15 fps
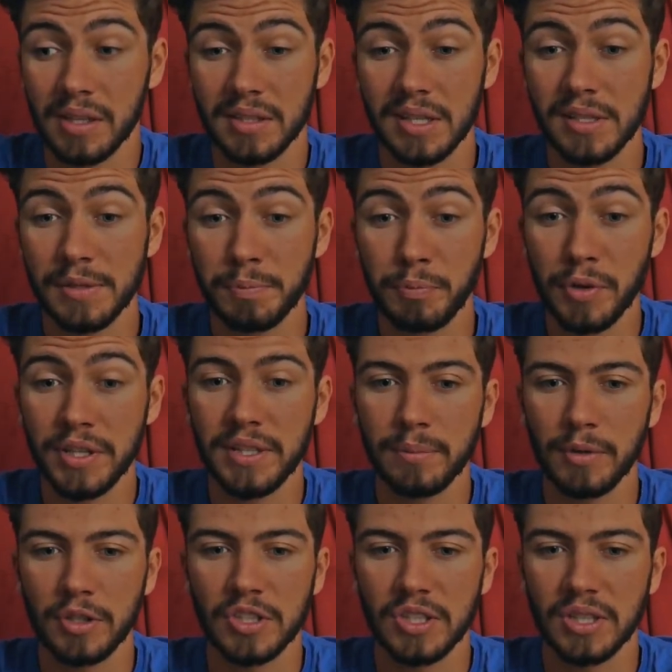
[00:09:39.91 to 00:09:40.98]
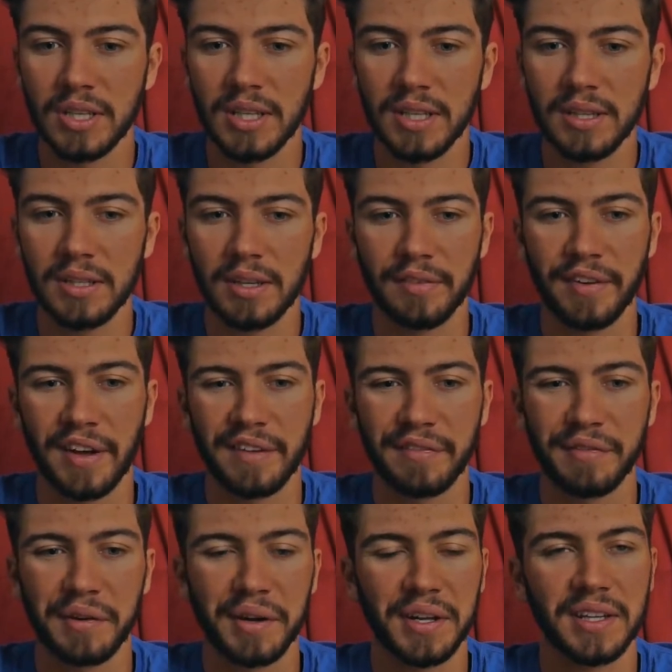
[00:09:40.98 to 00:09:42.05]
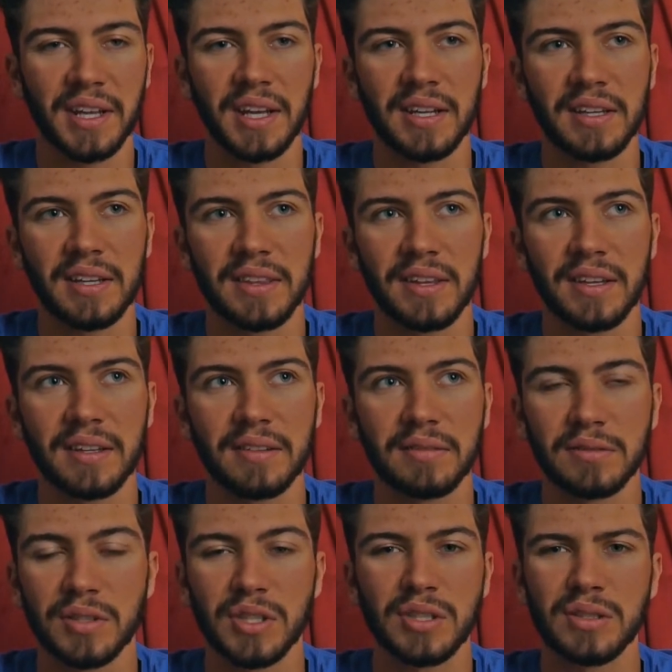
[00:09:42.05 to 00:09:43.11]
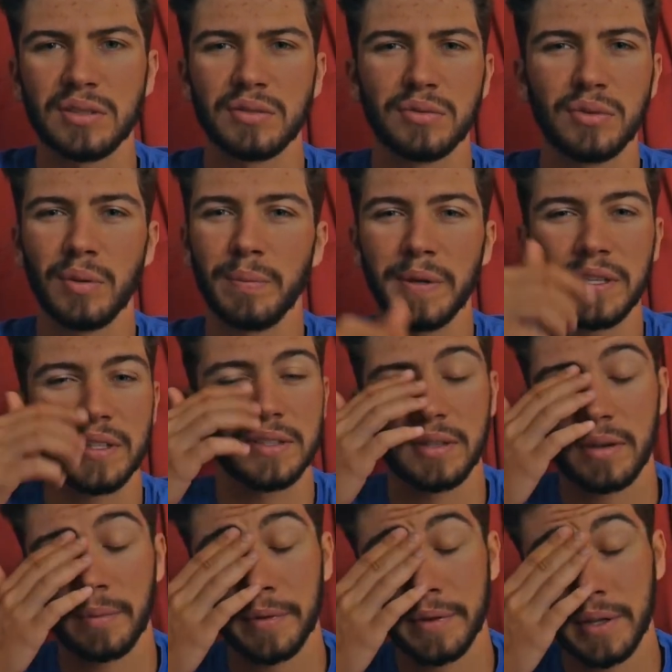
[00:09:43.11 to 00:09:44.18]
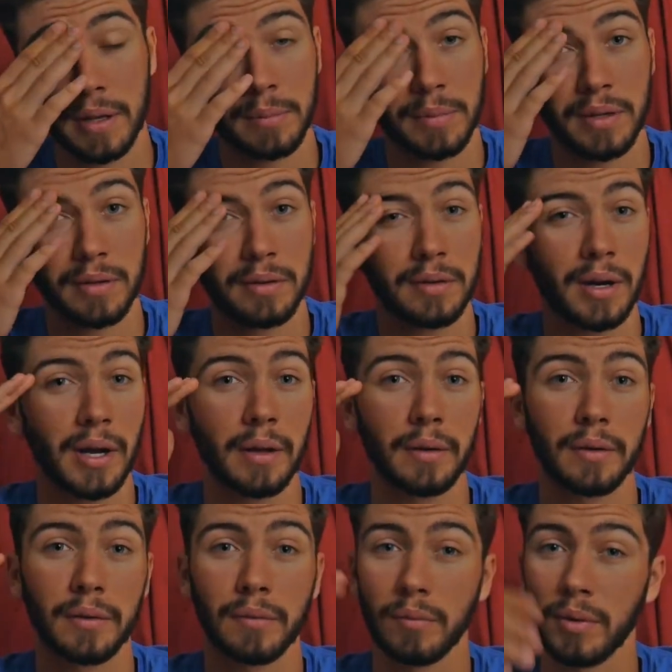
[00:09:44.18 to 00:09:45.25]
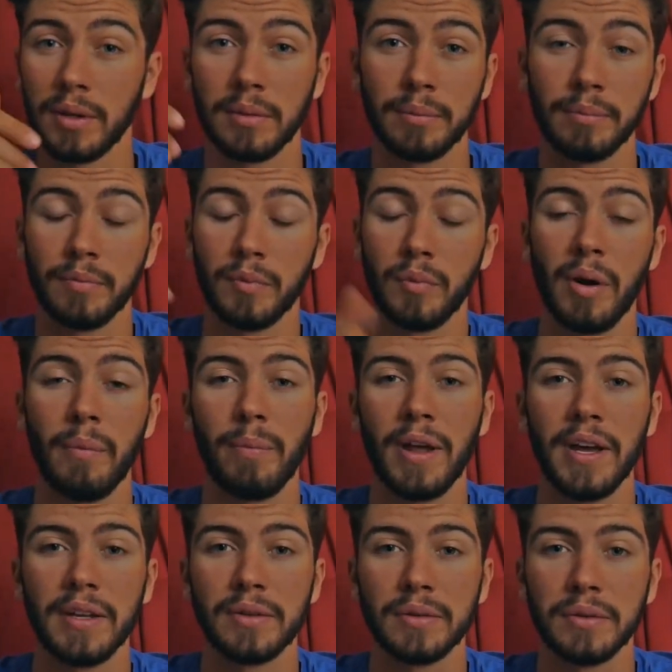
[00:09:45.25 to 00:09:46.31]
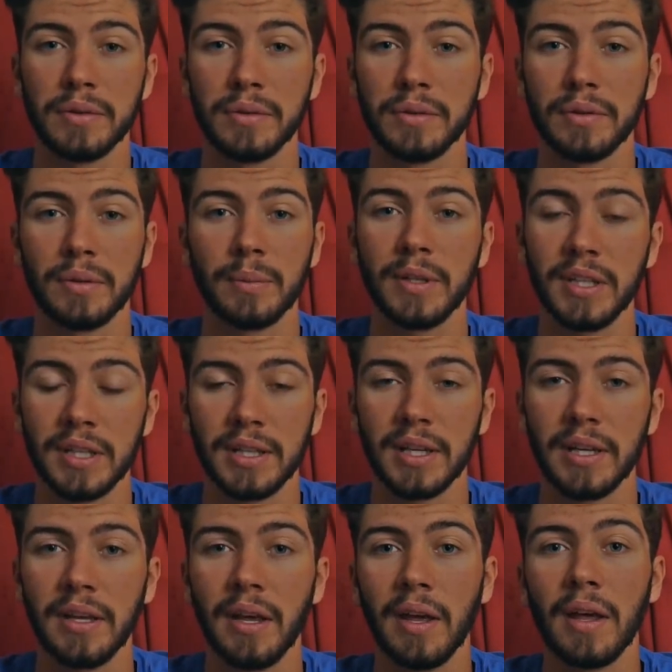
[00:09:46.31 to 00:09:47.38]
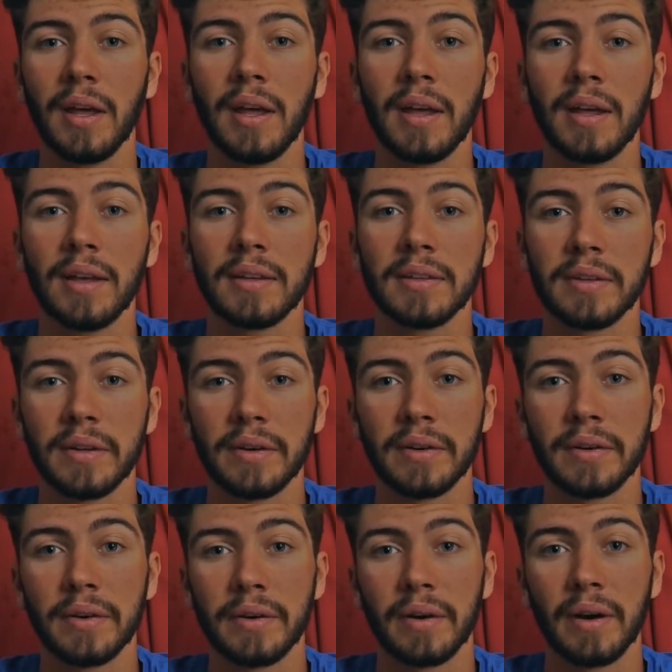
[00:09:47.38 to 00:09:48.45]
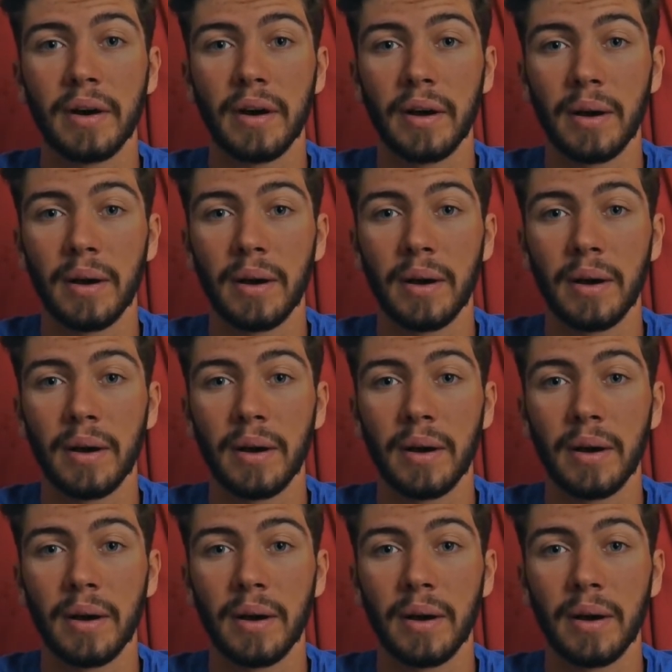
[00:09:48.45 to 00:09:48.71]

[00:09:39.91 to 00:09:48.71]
that's pretty much it. If I forget anything, just drop it in the comment down below. I will reply to you immediately. So